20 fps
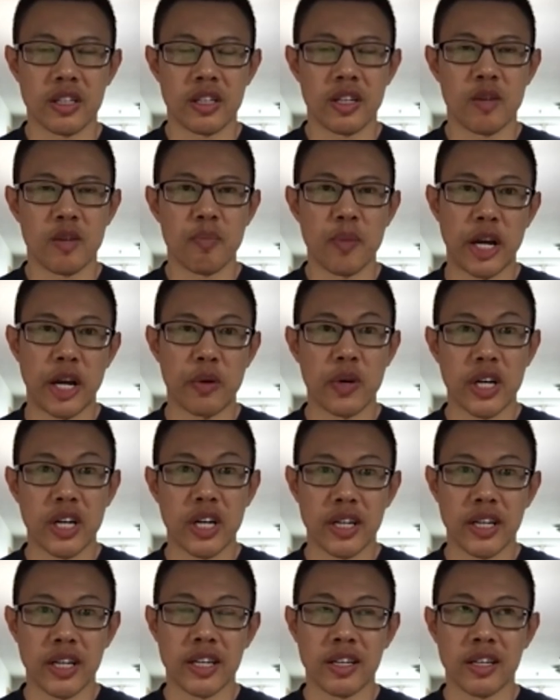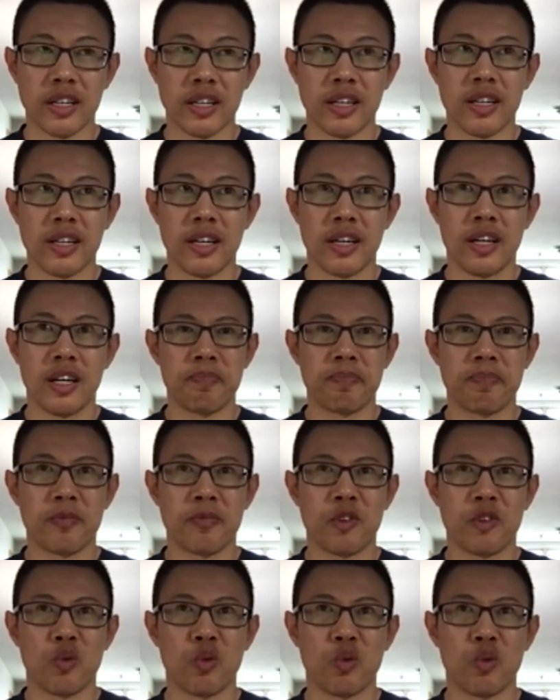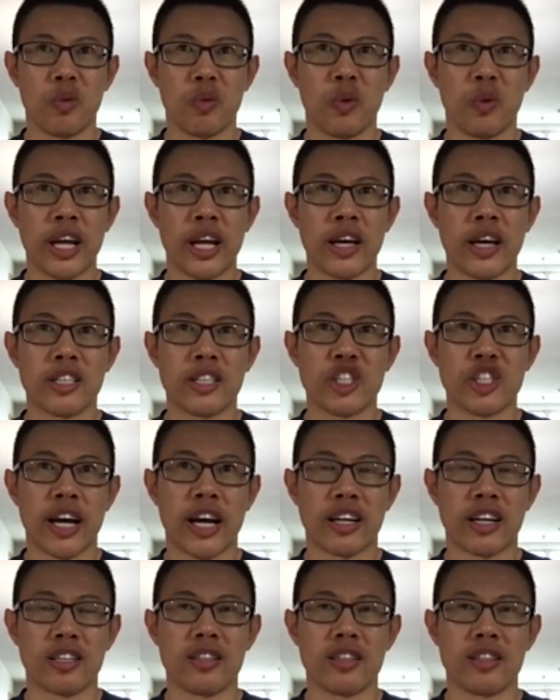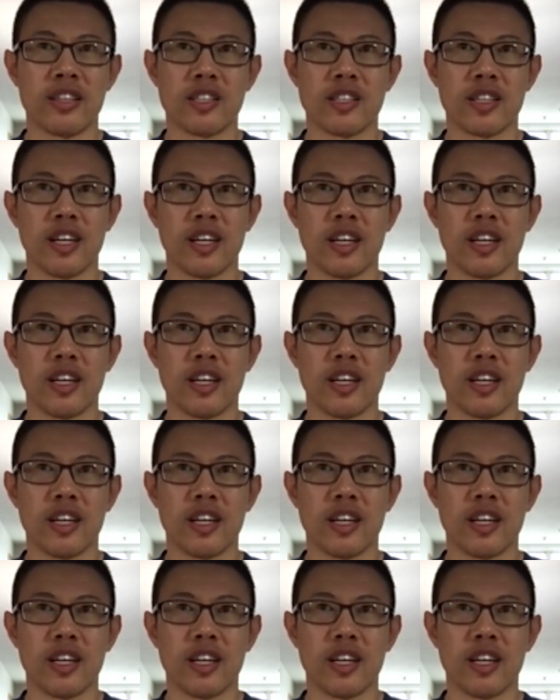the microglia, when I checked these